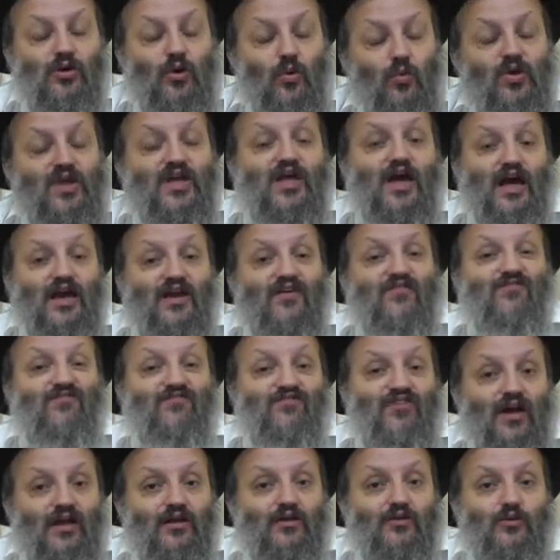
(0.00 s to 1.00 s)
got to
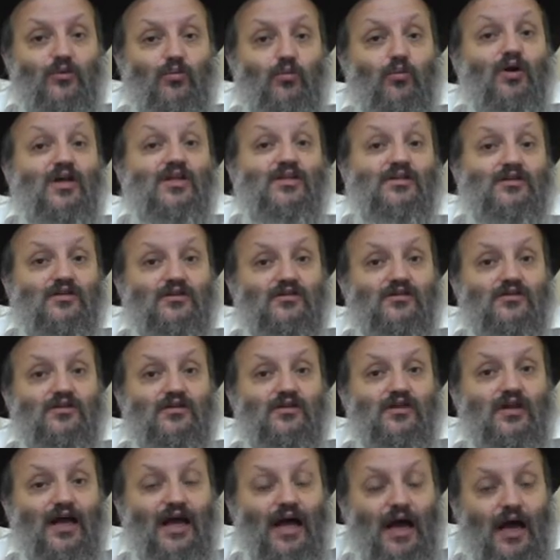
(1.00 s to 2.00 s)
follow what
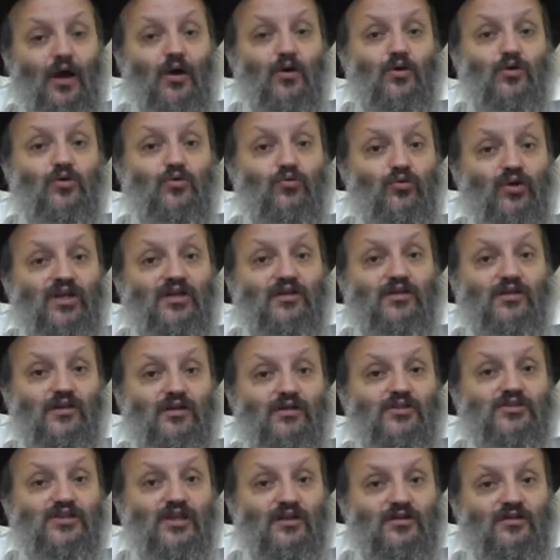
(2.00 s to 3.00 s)
our great
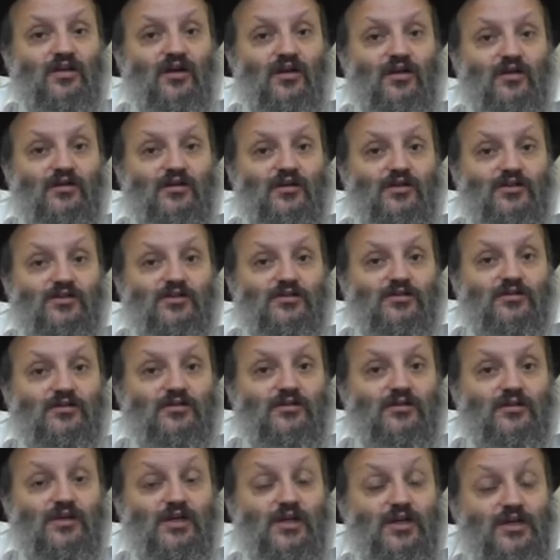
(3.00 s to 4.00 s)
leaders are telling us.
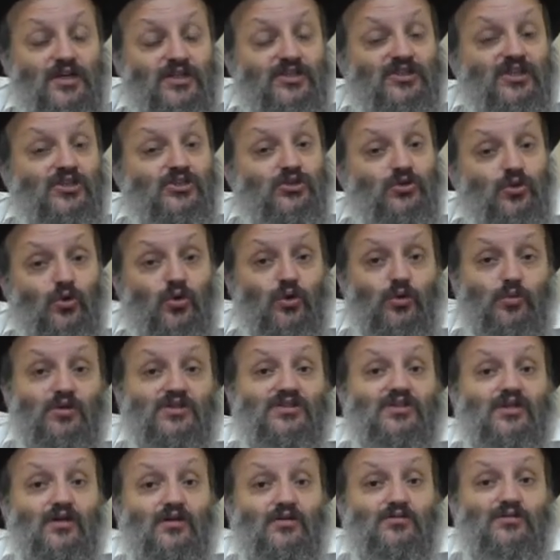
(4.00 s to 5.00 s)
There's a story
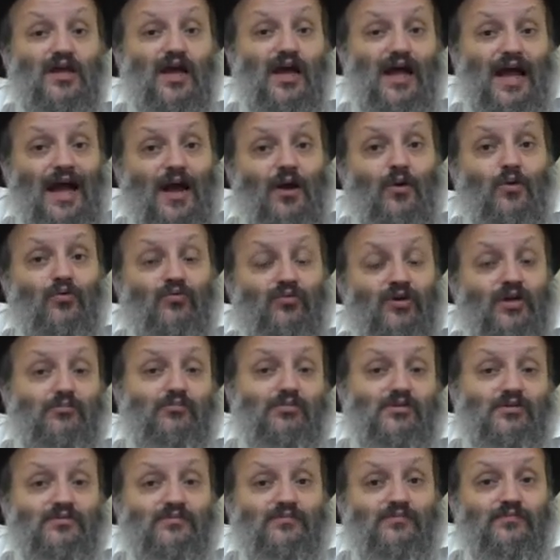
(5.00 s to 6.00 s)
with our
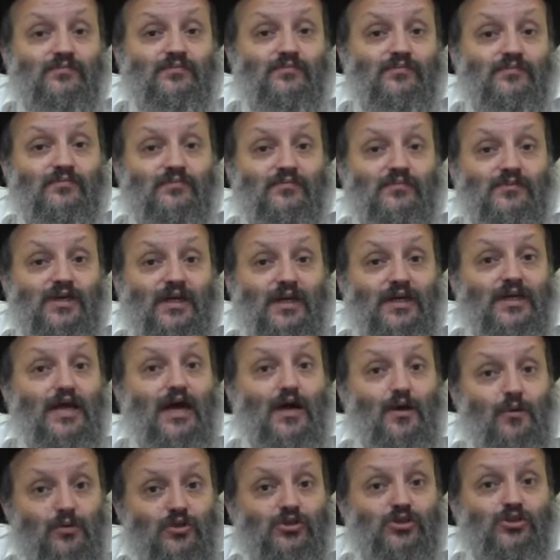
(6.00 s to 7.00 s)
Rebbe in
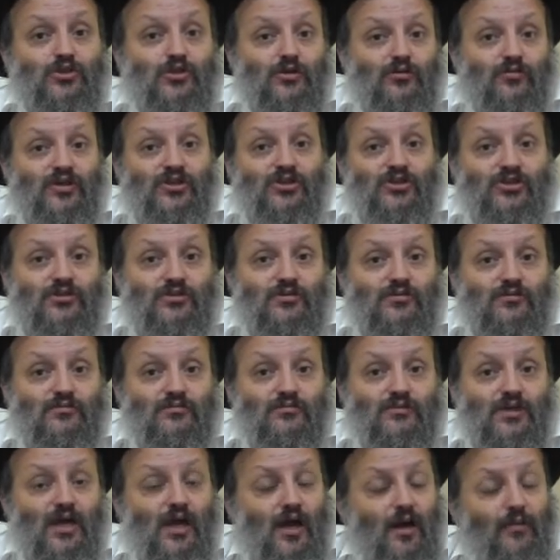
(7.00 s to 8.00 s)
our generation.
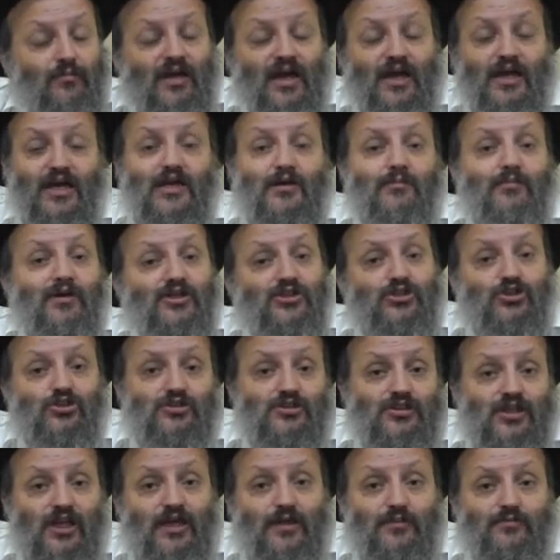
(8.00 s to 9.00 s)
I'm not going to mention
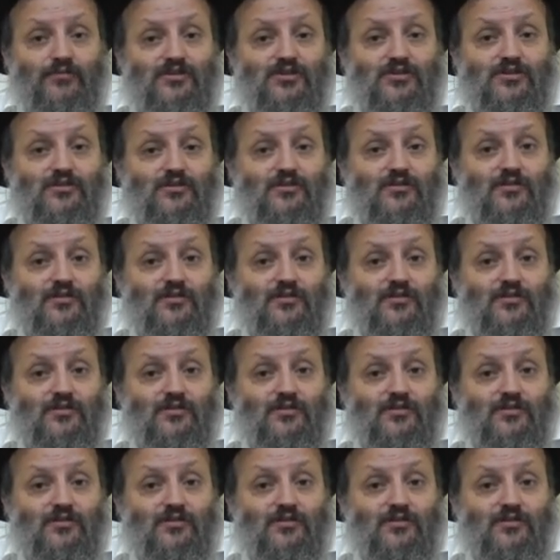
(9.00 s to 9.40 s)
names,